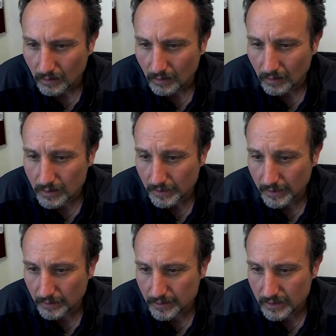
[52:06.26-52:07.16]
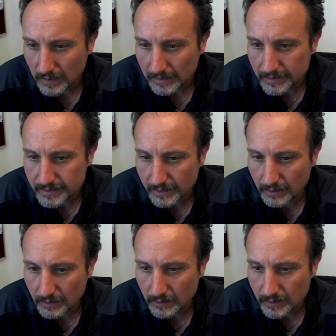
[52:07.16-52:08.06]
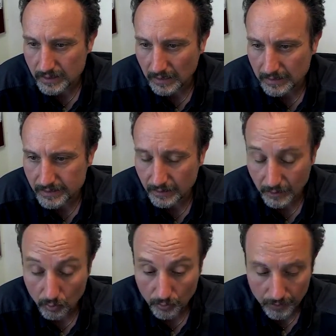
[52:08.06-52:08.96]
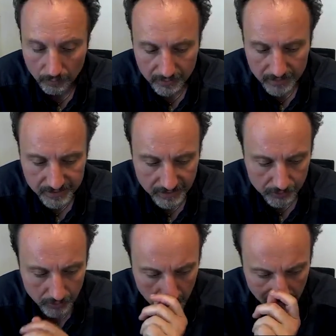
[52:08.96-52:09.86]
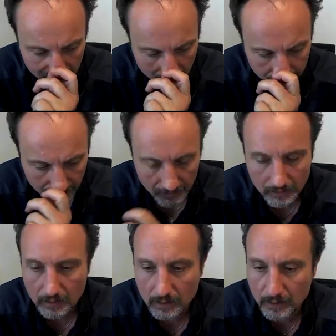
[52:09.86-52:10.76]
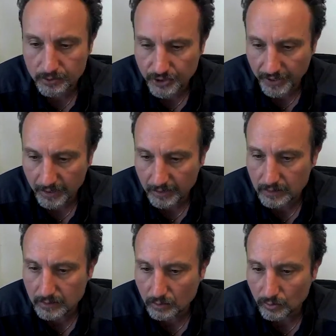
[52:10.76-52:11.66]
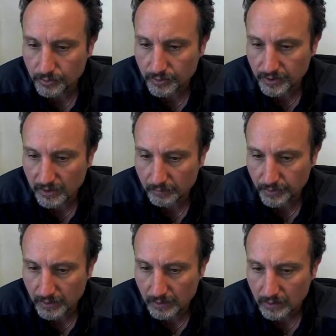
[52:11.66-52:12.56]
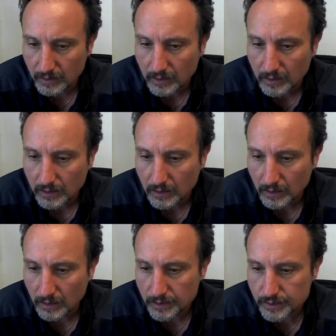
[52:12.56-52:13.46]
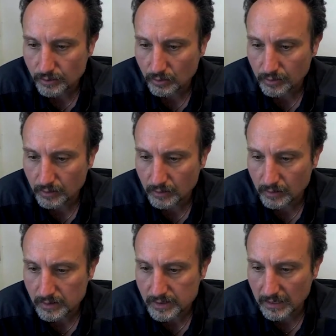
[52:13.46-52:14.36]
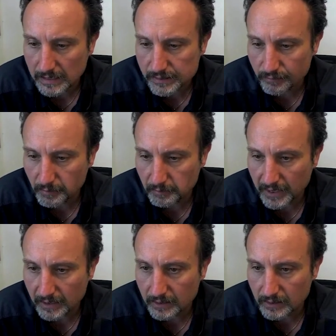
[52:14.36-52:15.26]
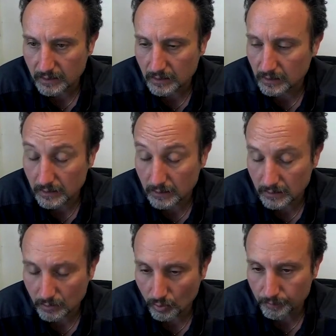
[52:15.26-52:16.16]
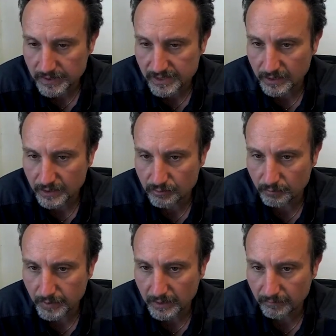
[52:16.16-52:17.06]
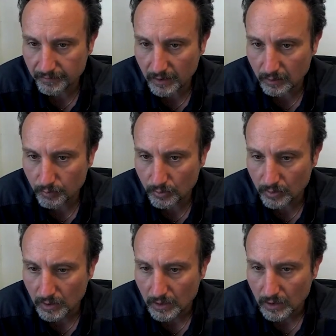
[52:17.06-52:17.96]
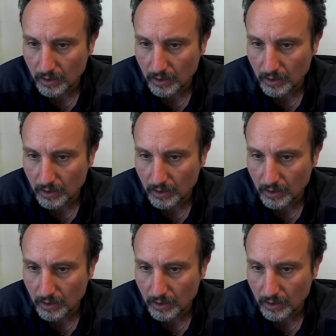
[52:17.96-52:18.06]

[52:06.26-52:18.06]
The slides and recording of this session, they will be shared on the TIB. So the slides will be made, the whole presentation will be made available